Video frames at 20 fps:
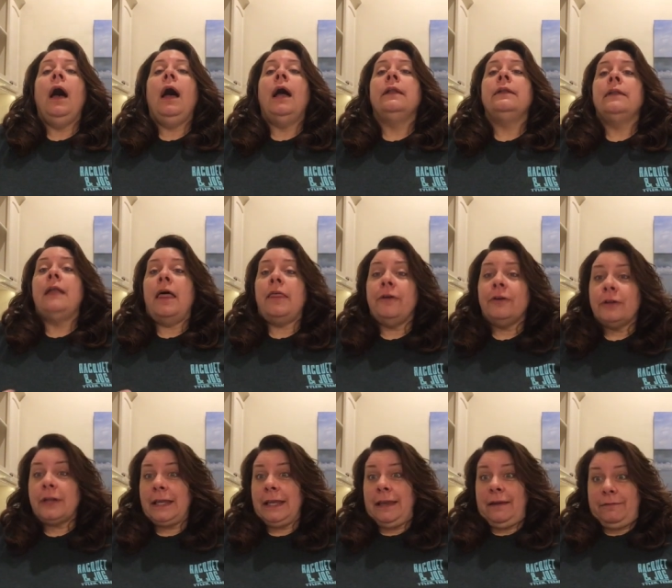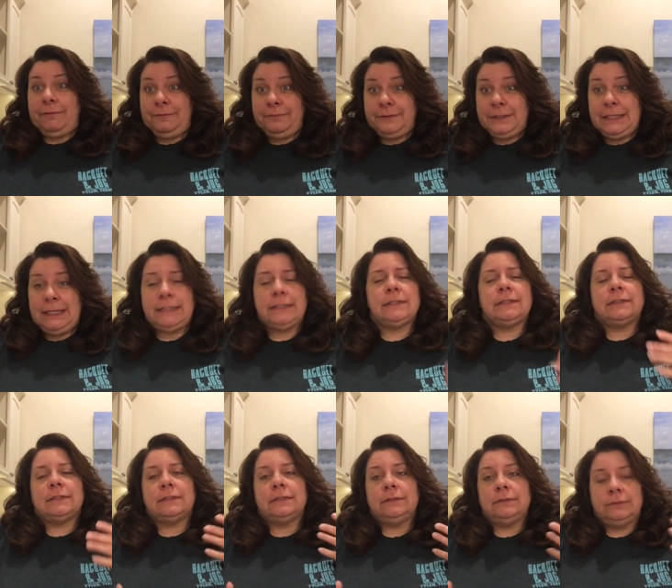Another gift.
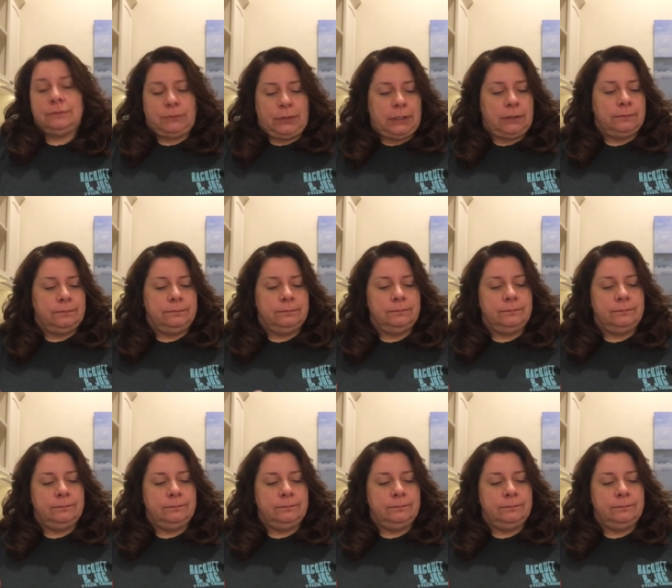It's, well,